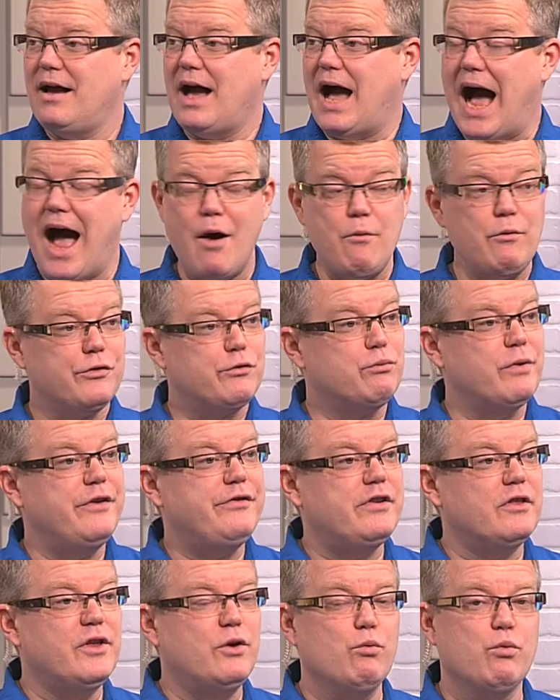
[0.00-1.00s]
I was
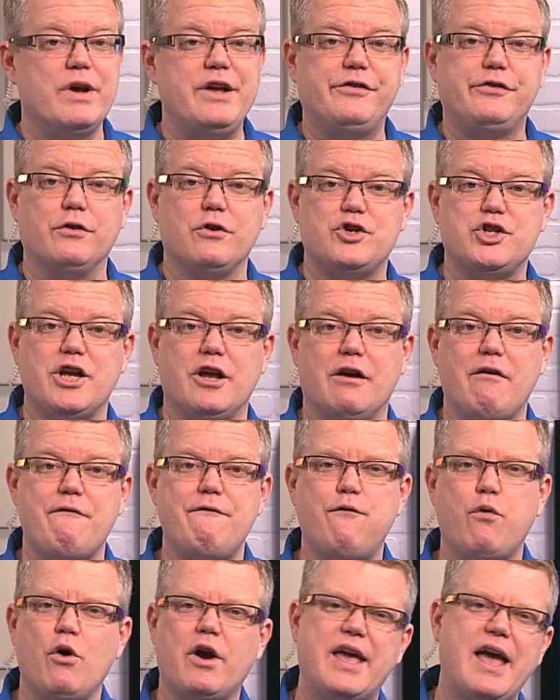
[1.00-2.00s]
recently researching
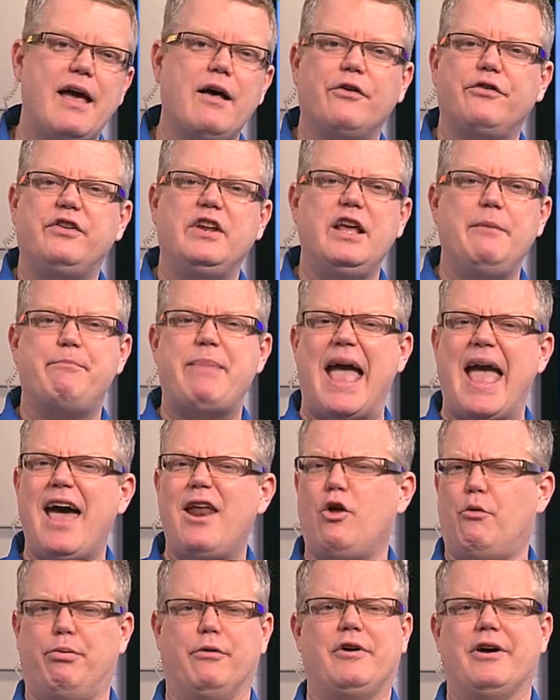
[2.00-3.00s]
4K LCD
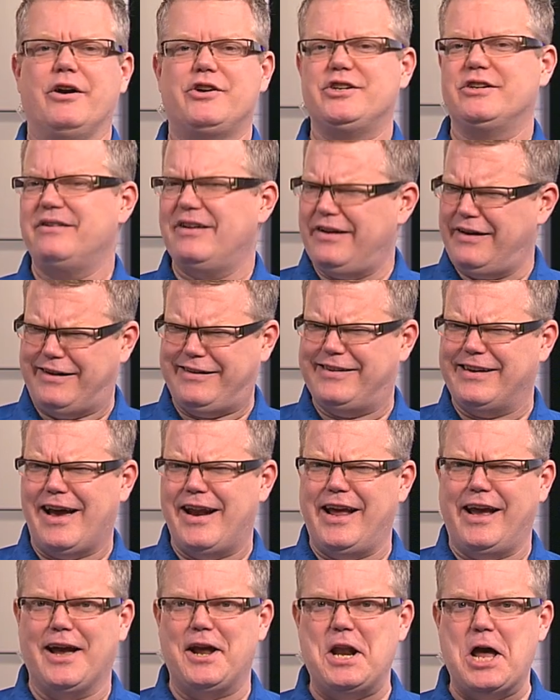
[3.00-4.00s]
panel production,
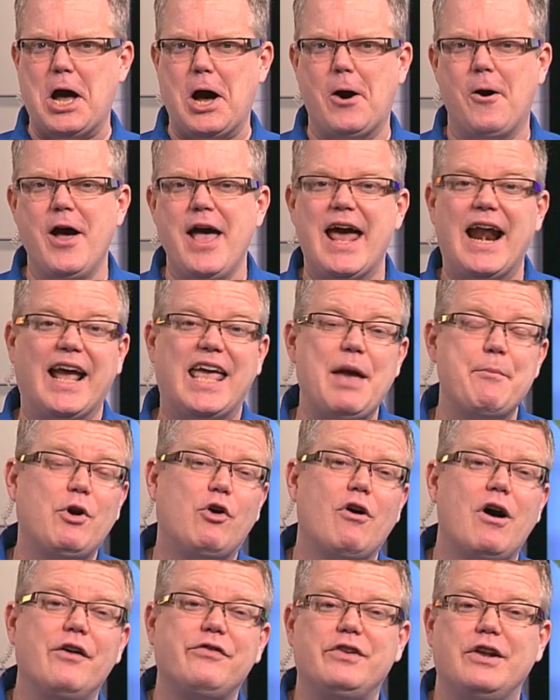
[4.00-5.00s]
exciting I know, and I came
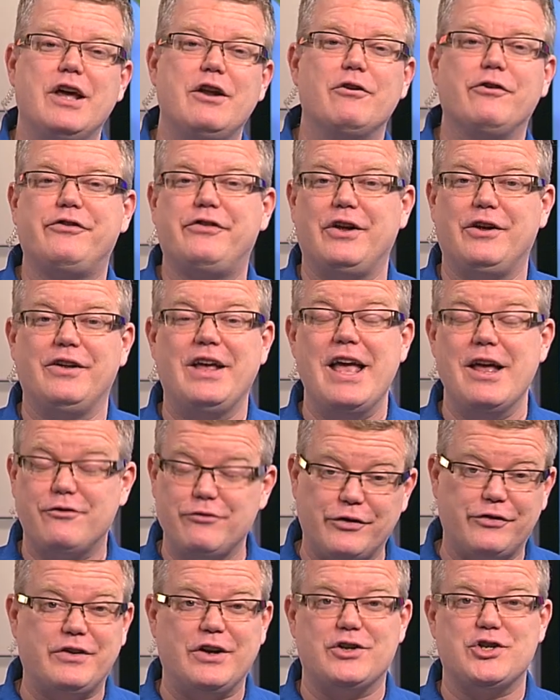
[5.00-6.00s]
across an interesting,
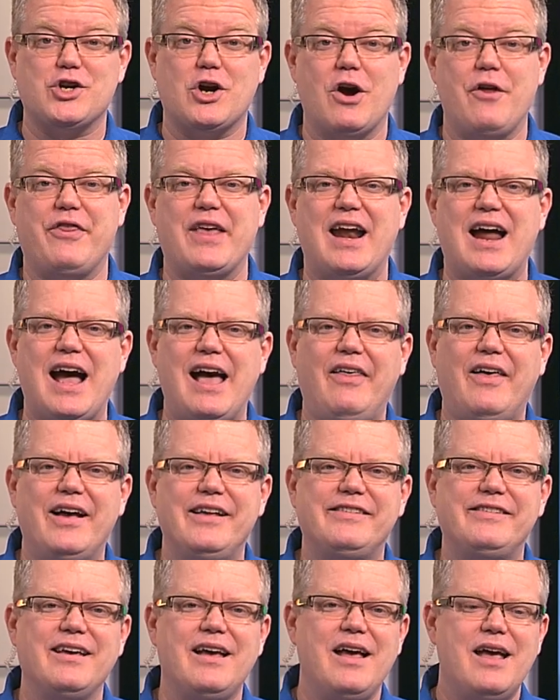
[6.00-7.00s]
interesting chart that
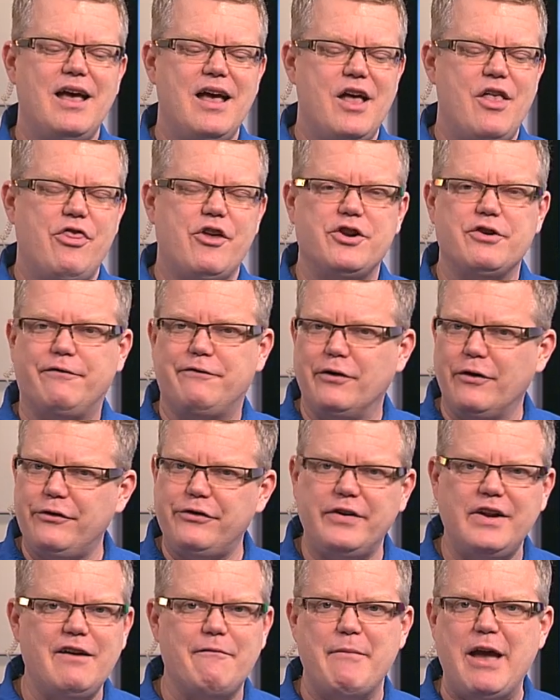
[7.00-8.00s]
highlights the
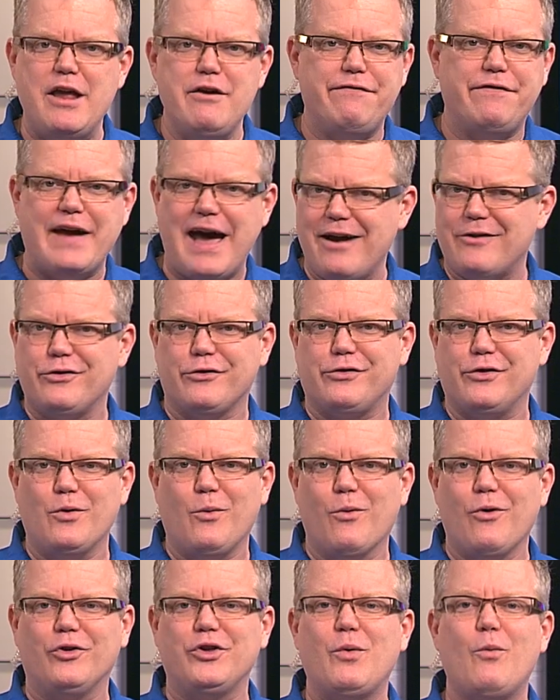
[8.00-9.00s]
diversity of manufacturers in the
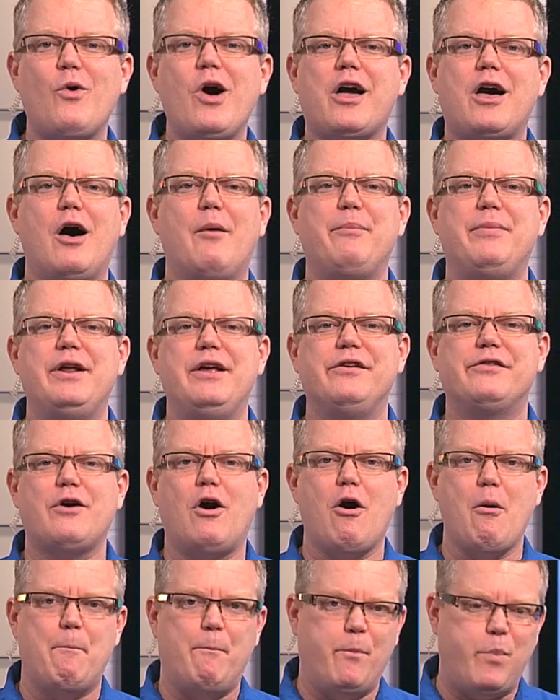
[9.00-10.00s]
world and what companies
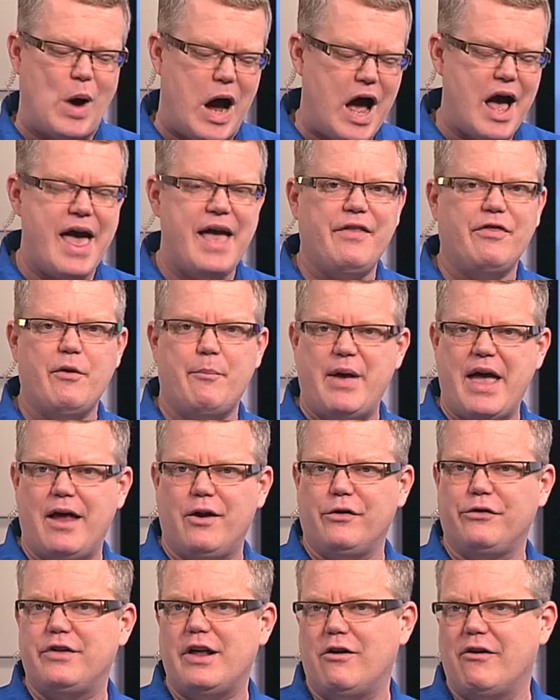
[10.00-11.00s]
are buying the
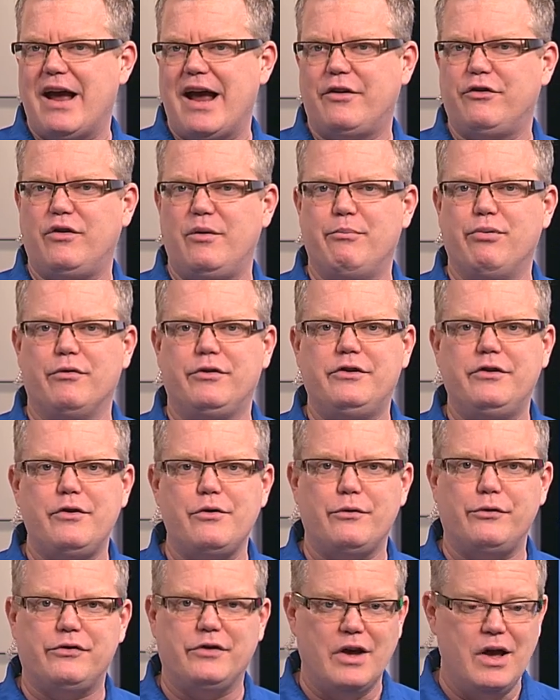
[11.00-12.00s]
panels that are actually
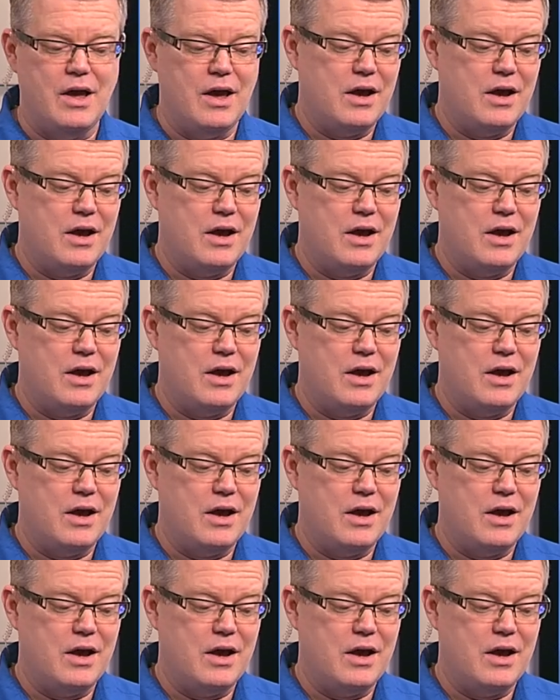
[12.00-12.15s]
produced.